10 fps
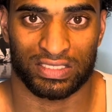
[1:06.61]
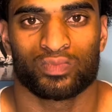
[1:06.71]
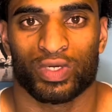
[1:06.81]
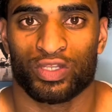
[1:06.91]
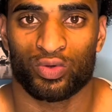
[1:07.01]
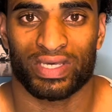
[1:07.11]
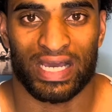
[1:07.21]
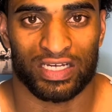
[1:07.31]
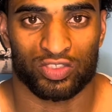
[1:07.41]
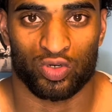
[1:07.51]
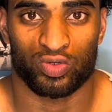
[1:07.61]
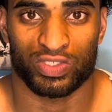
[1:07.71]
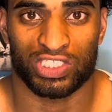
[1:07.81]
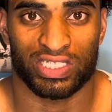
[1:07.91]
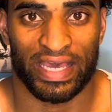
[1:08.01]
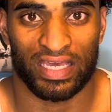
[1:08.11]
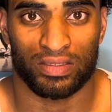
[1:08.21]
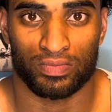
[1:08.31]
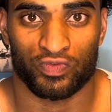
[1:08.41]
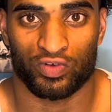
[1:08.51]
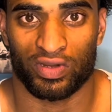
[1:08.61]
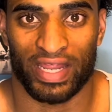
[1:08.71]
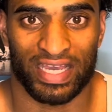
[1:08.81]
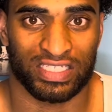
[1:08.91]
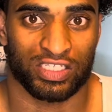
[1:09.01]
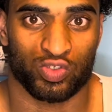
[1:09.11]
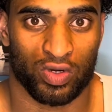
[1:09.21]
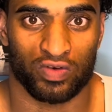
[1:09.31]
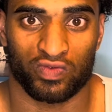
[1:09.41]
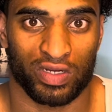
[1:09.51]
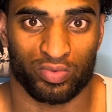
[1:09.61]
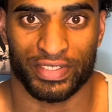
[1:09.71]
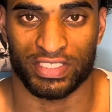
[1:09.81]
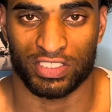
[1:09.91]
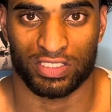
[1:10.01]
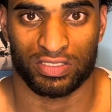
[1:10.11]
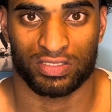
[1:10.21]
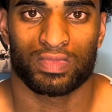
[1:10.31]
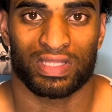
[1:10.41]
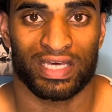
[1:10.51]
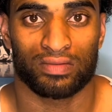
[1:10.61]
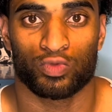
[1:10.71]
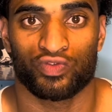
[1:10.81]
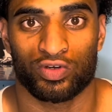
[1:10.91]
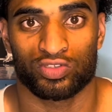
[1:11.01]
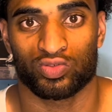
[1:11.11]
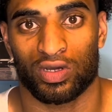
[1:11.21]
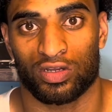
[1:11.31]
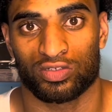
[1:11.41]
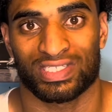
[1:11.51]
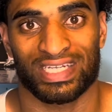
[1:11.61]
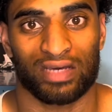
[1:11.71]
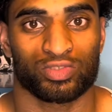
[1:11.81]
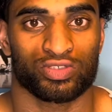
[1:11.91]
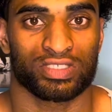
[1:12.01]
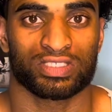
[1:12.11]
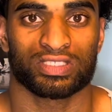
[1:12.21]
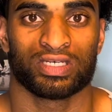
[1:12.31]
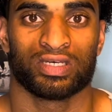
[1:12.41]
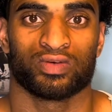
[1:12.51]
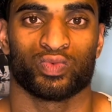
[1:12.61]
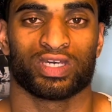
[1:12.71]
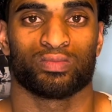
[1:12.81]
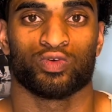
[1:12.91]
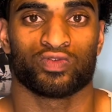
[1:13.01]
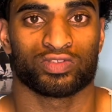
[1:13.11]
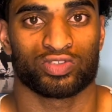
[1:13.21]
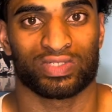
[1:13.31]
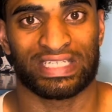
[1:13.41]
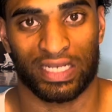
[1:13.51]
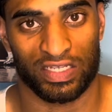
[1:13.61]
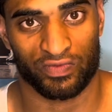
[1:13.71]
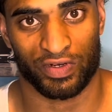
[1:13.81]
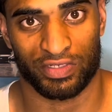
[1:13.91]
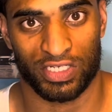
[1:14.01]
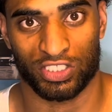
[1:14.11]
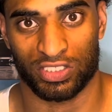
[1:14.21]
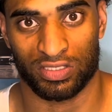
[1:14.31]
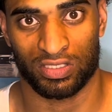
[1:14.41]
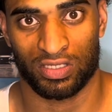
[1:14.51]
When doing hack squat, we should aim for an 8 to 12 rep range. Then moving on to our glutes and hamstrings, we can move on to a deadlift variation.